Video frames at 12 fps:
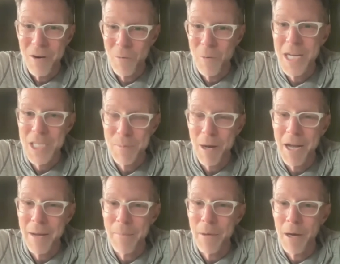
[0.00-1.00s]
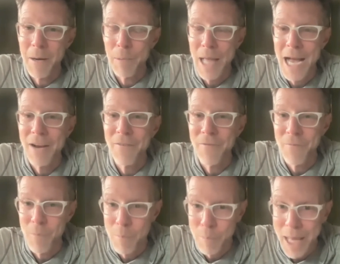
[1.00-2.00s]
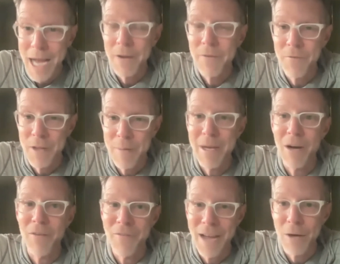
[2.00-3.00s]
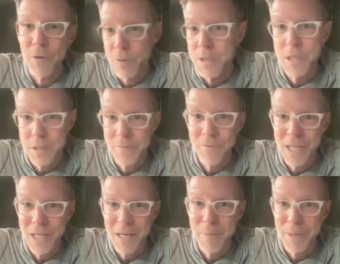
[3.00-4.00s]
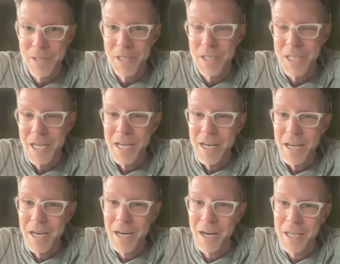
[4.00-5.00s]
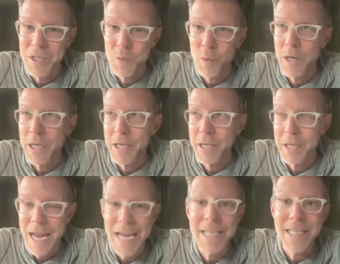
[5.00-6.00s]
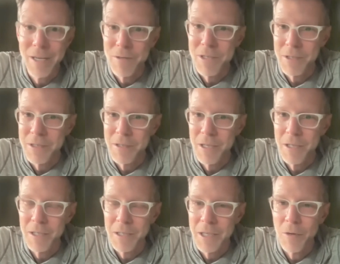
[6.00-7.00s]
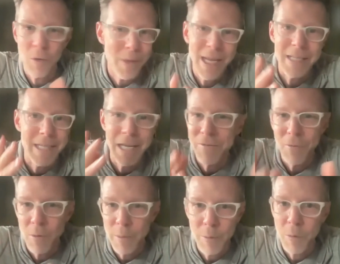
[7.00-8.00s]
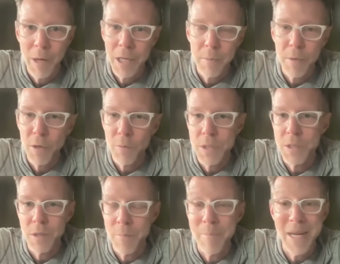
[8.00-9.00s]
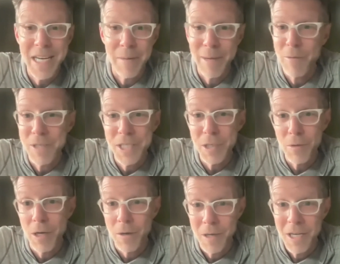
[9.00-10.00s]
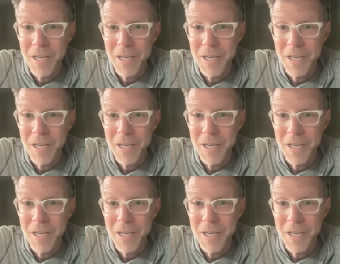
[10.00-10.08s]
Raised by a black female founder, this is a tech business, in 2018, which is the year that we had data for when we were writing the book, was the median amount was zero.